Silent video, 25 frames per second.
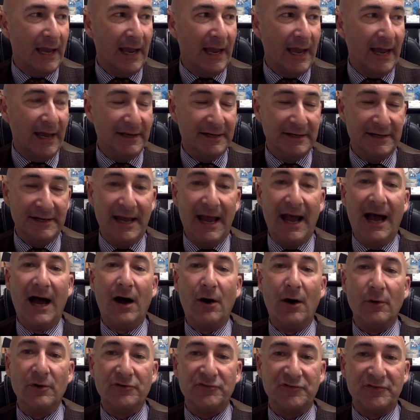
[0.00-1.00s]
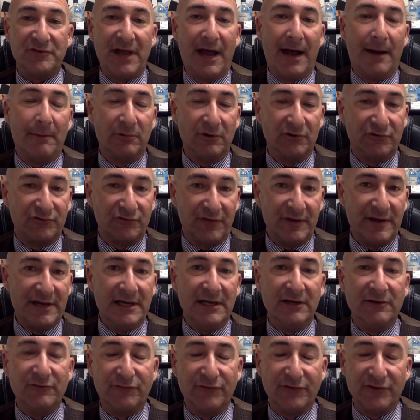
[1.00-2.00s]
had now established the
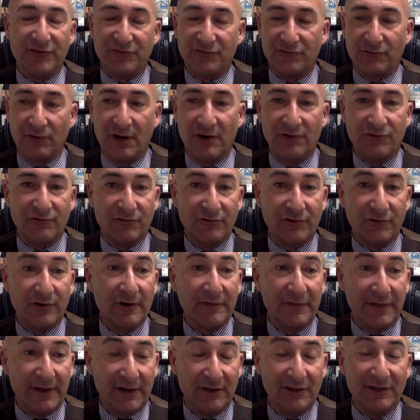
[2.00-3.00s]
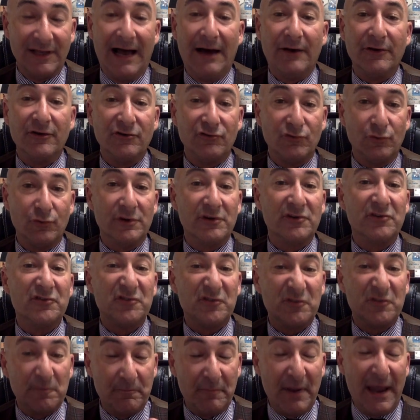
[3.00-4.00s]
infrastructure that allowed it to
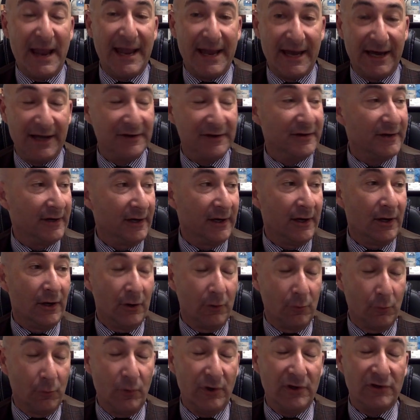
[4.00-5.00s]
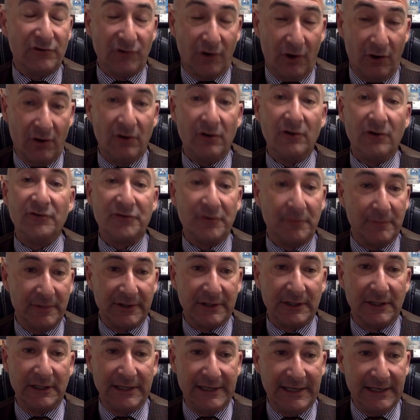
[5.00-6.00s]
expand, which
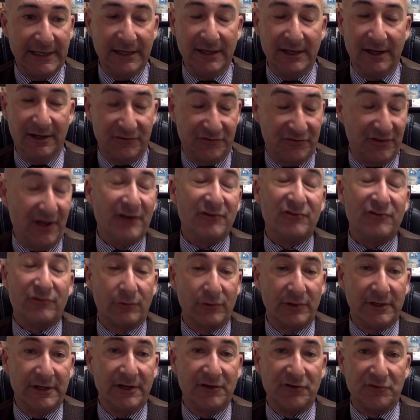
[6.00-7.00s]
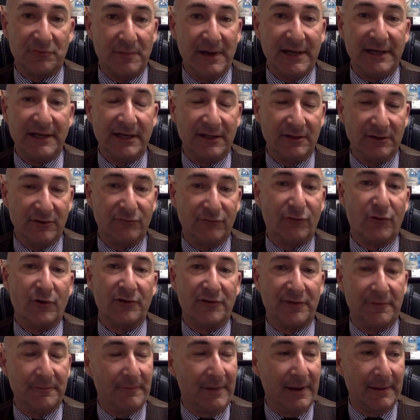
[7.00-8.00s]
ultimately, essentially, is making the
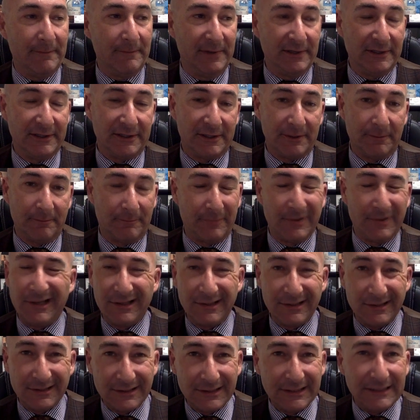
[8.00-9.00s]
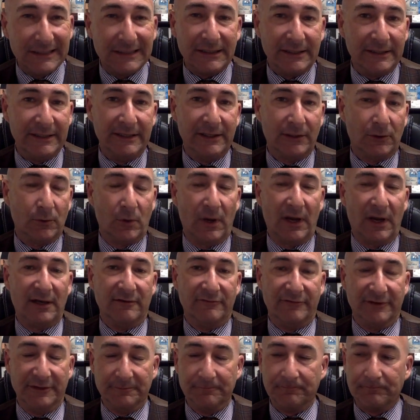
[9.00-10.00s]
Fourth Amendment completely
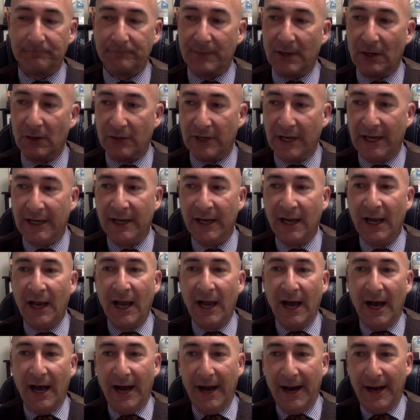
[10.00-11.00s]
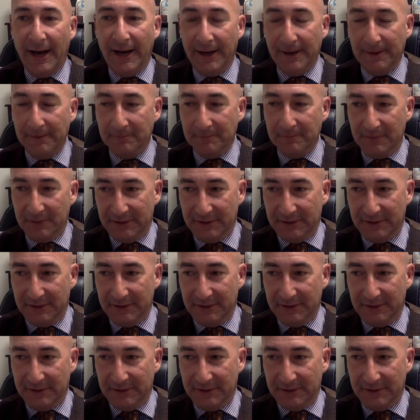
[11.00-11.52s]
irrelevant. Okay? Um,